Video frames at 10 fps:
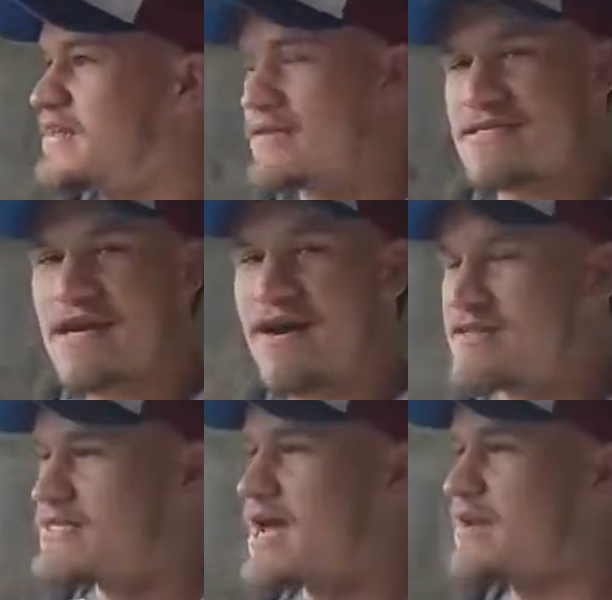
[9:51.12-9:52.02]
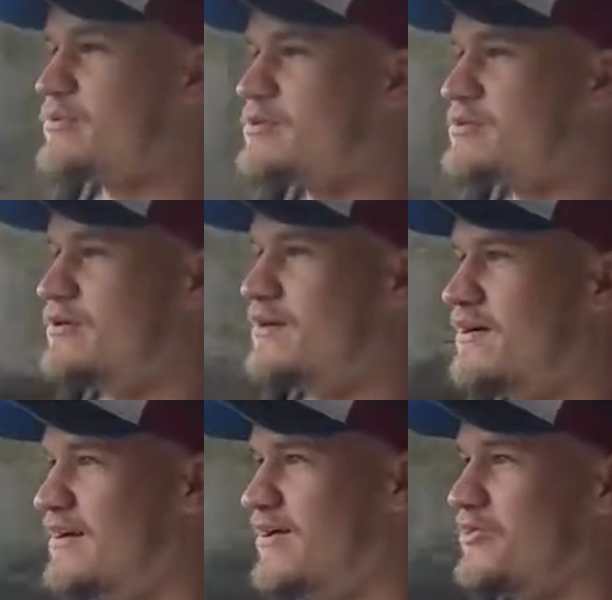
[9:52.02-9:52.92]
this car is an animal.
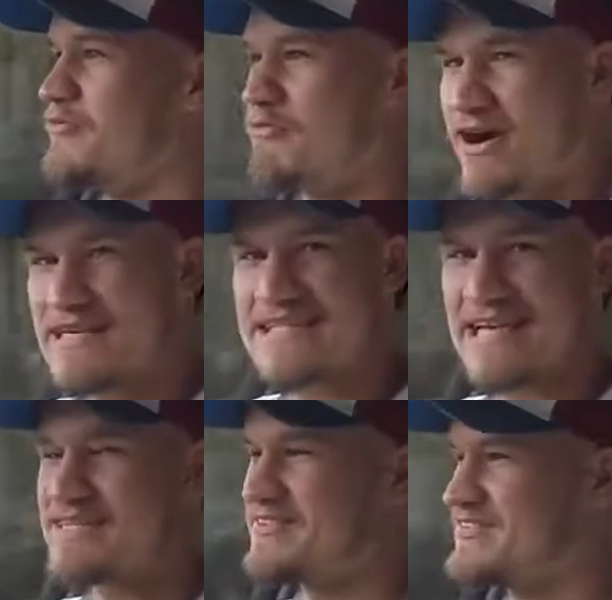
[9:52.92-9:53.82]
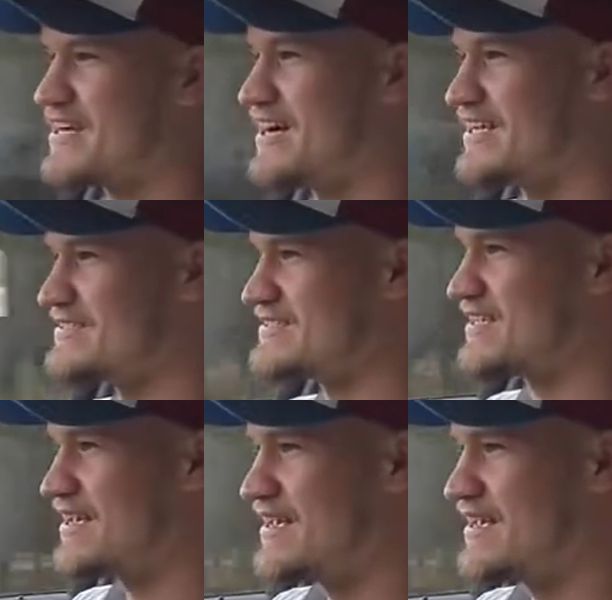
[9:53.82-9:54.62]
On the right set of tyres.